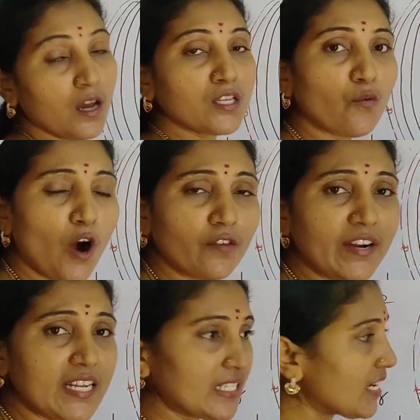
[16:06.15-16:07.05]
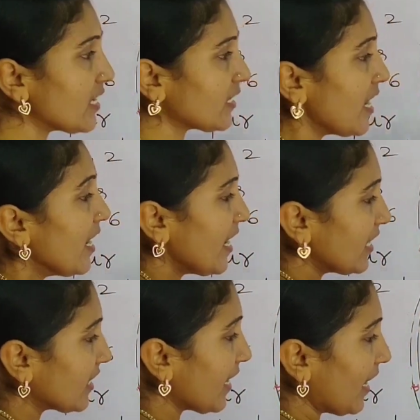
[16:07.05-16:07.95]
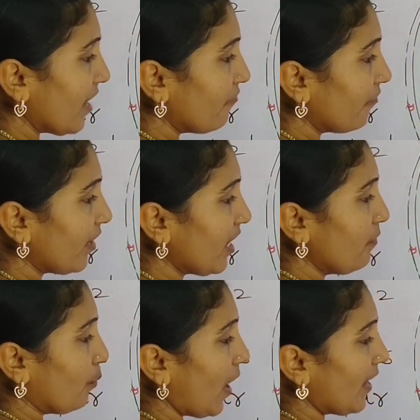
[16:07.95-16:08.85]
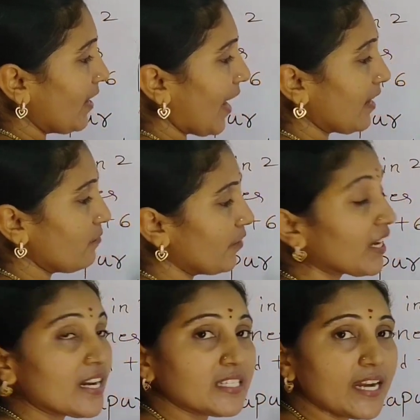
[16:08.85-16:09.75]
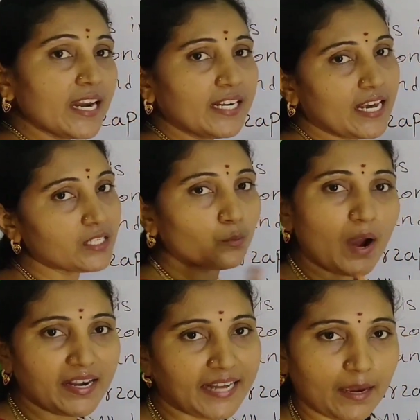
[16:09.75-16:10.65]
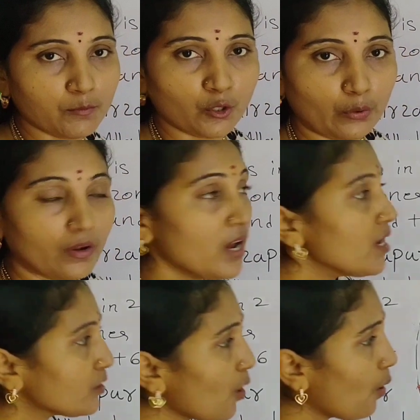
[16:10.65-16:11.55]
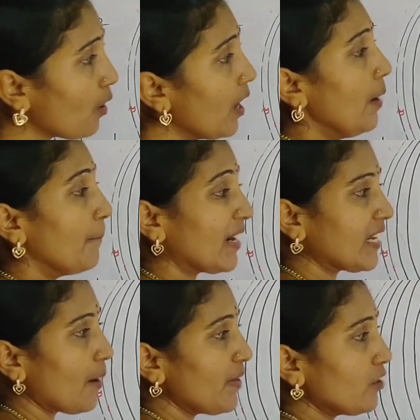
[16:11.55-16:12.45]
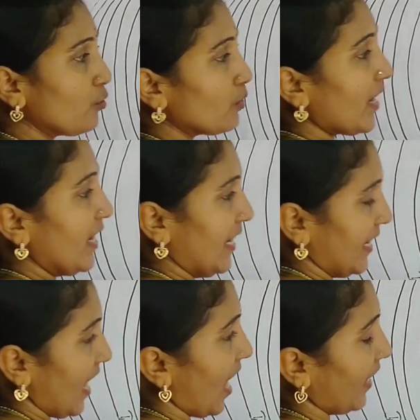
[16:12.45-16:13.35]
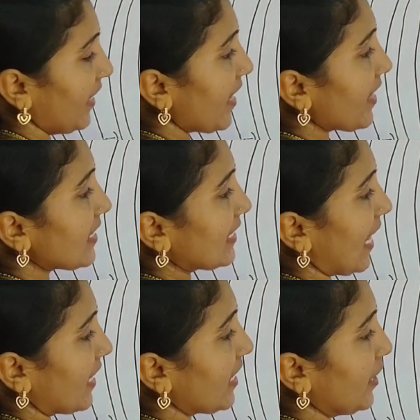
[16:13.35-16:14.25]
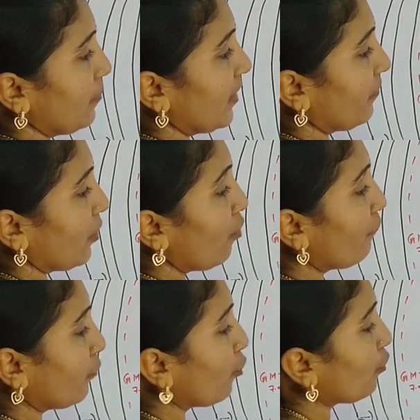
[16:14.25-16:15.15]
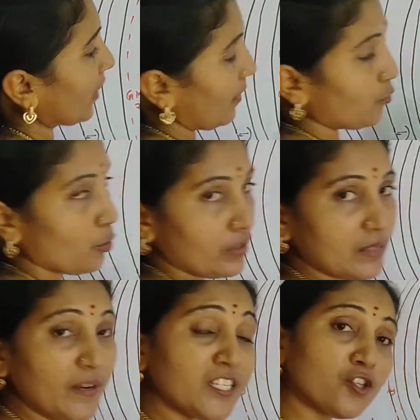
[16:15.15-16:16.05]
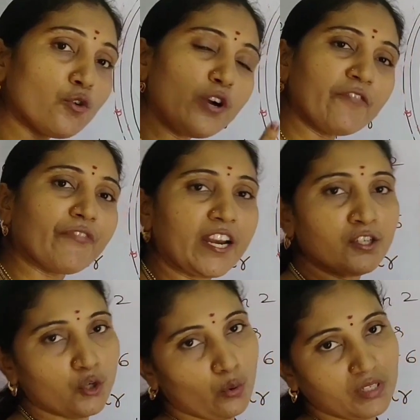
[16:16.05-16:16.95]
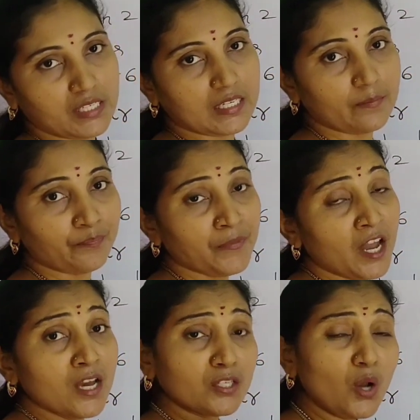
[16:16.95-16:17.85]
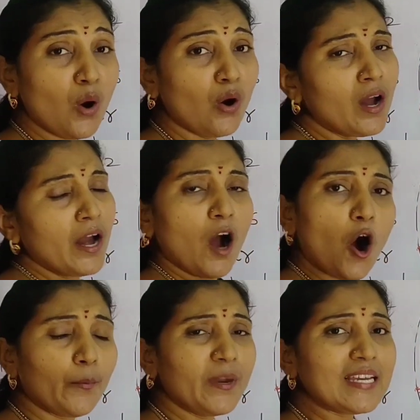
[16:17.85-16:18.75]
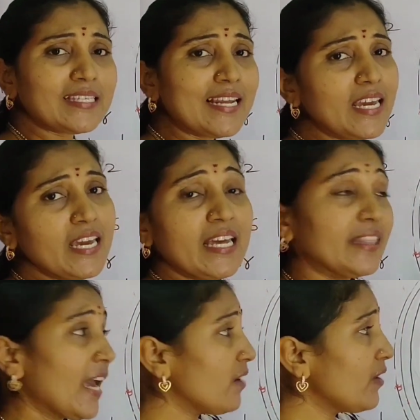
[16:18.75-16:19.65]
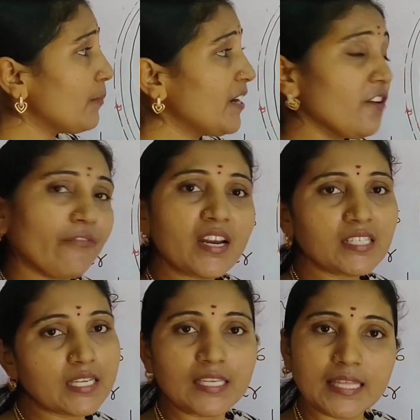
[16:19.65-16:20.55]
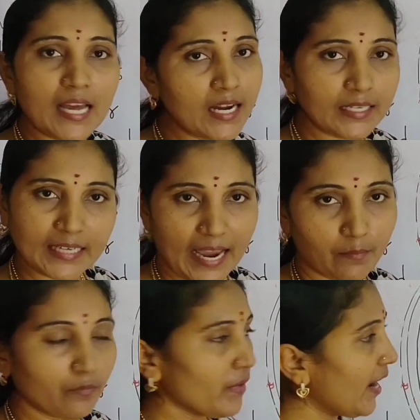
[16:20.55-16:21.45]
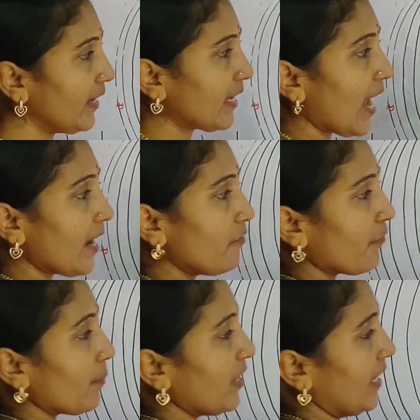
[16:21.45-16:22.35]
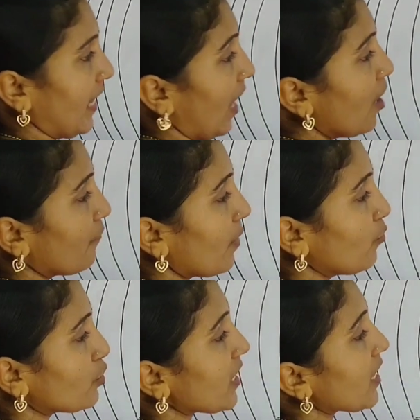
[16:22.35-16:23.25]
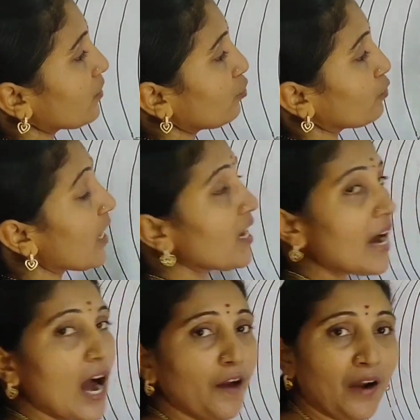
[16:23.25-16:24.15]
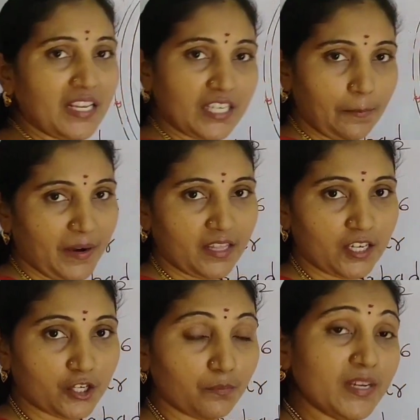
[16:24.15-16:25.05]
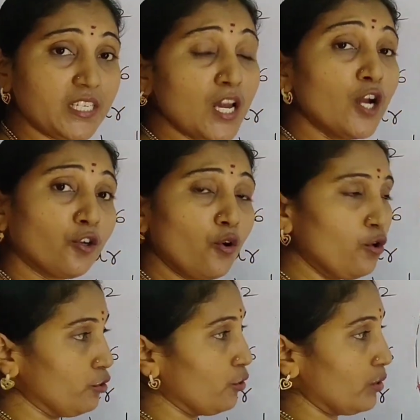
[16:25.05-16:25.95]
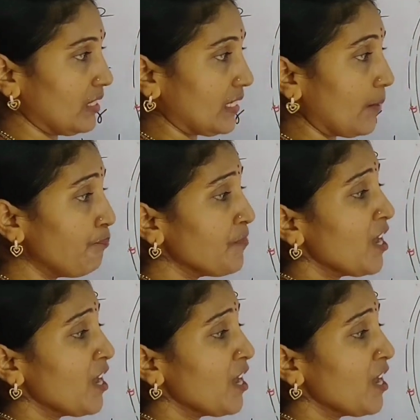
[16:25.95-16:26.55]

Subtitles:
So what we discussed, each and every one line we consider it as one time zone. So, but coming to the India is lying in between of 2 time zones, means 2 different zones. So, obviously, there will be differences in the time, entire from India, from Gujarat to the Arunachal Pradesh, means 2 zones.